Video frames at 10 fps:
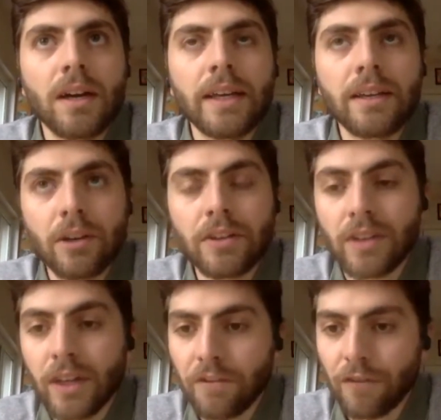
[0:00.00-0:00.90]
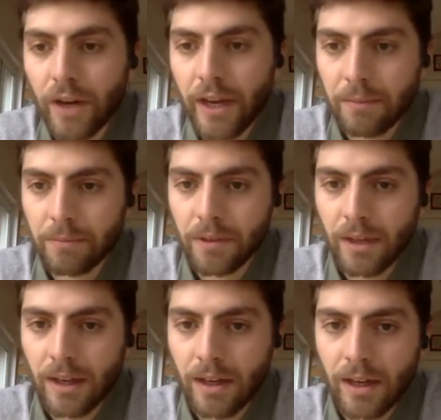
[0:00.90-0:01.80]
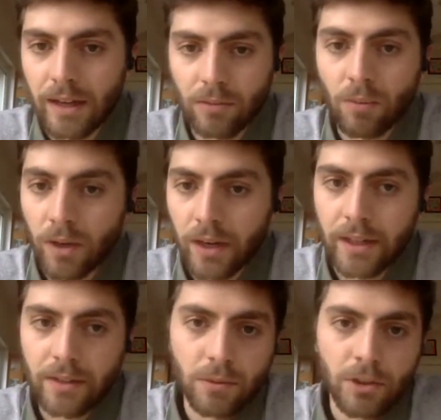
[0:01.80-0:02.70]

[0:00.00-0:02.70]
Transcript: increasingly framed as what it is,